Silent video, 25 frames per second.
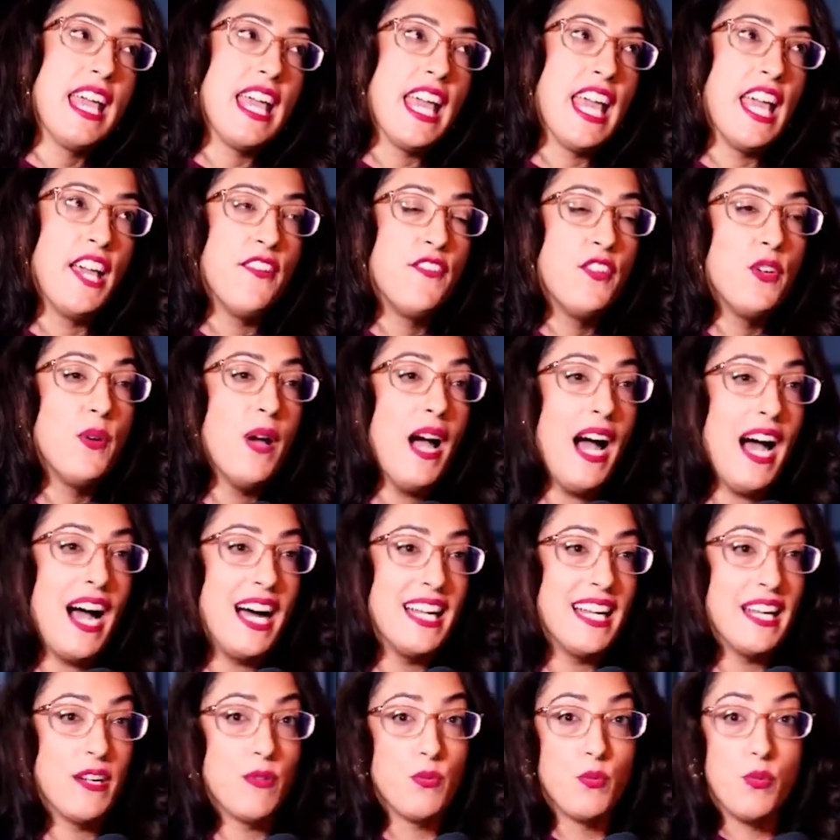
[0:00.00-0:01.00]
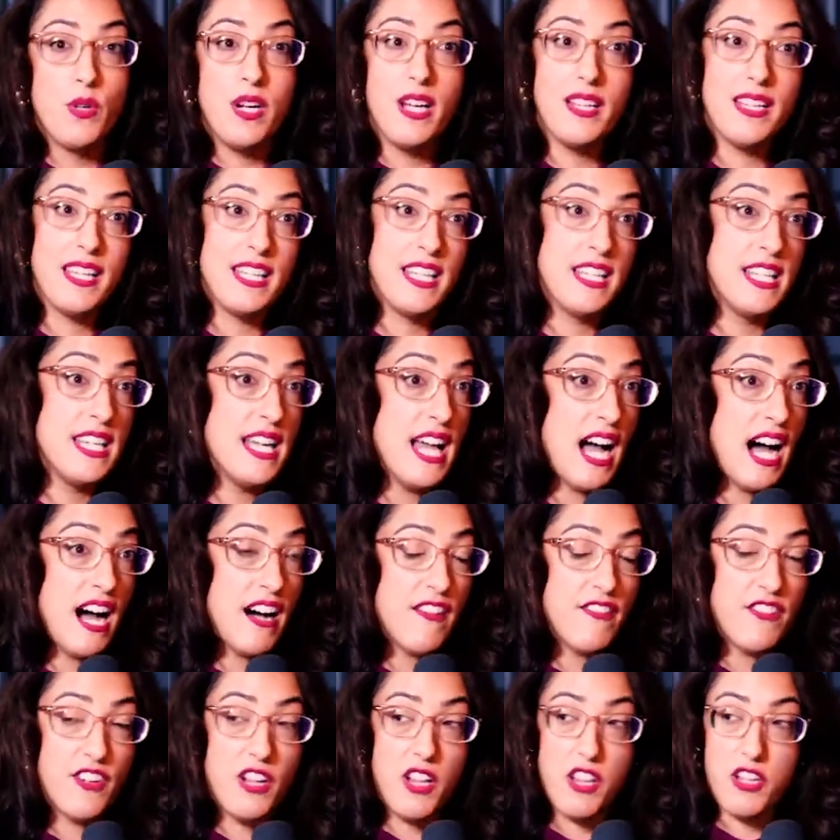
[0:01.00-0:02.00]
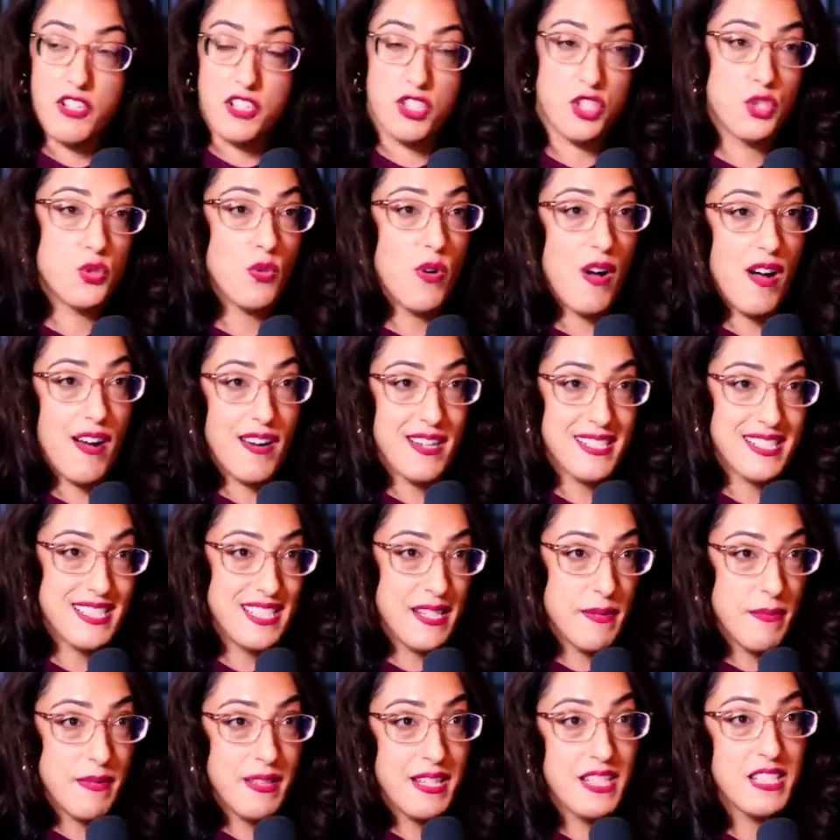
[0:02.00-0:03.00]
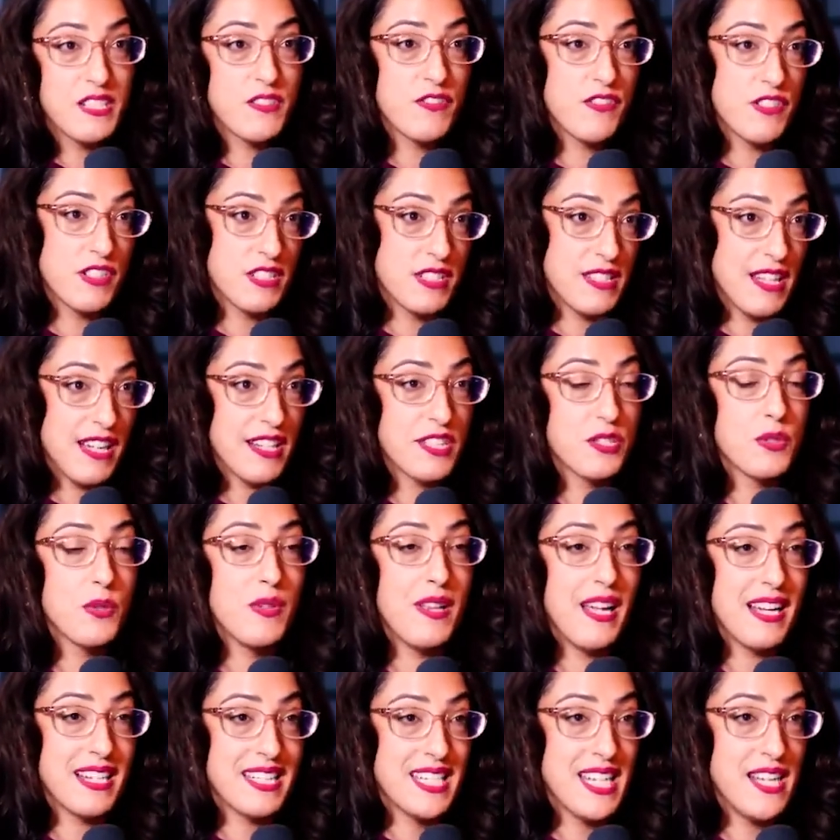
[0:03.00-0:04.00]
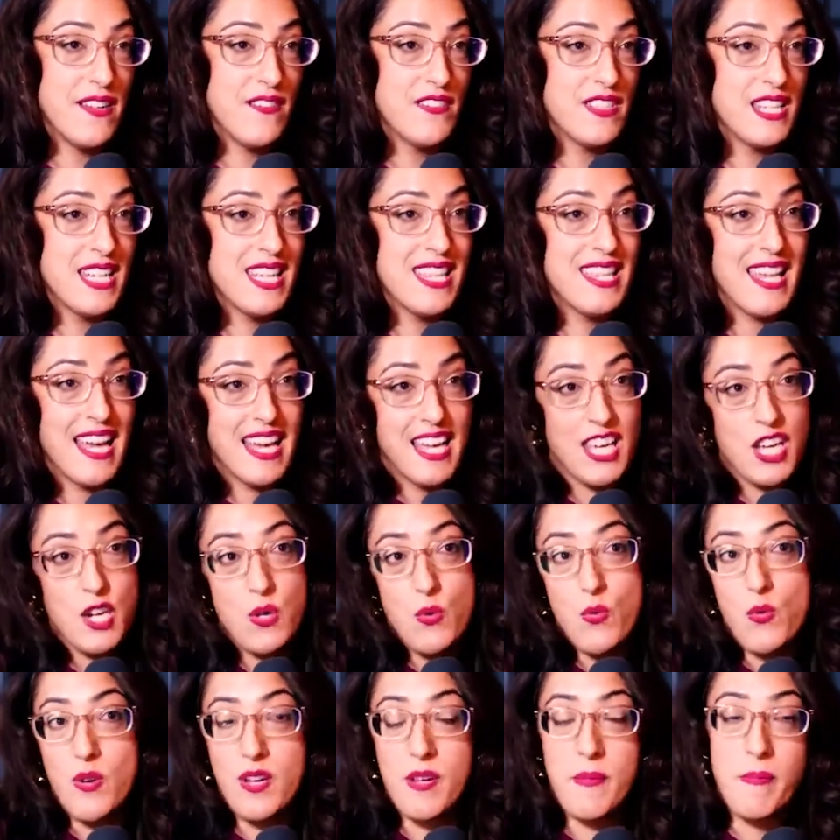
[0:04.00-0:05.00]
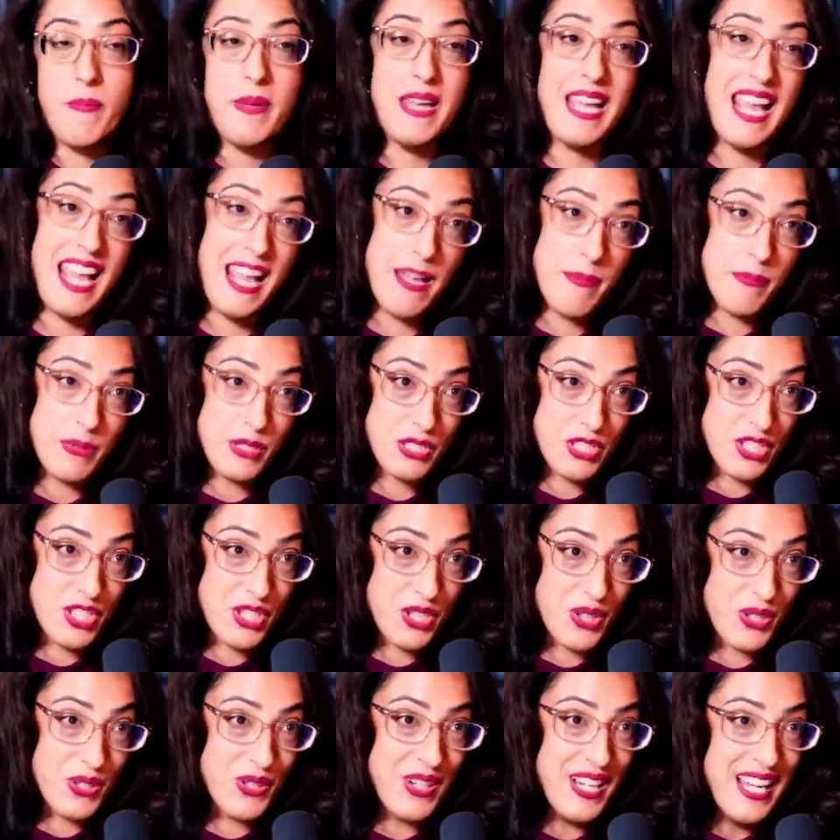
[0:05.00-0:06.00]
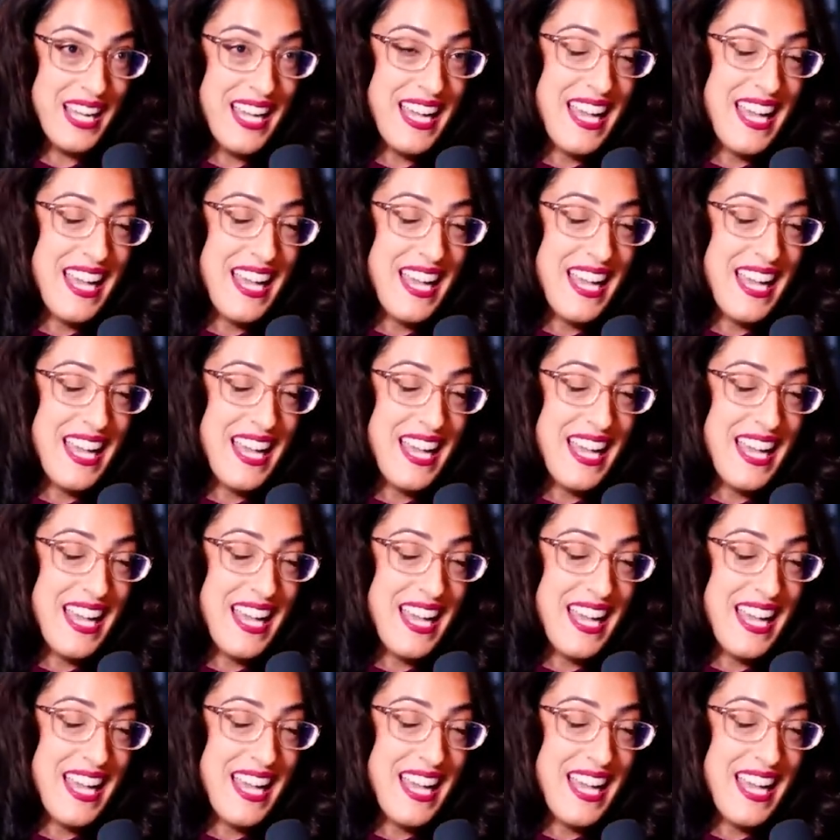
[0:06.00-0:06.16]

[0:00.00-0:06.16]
if you had a really novel or strong stimulus for sexual activity, that you would be able to.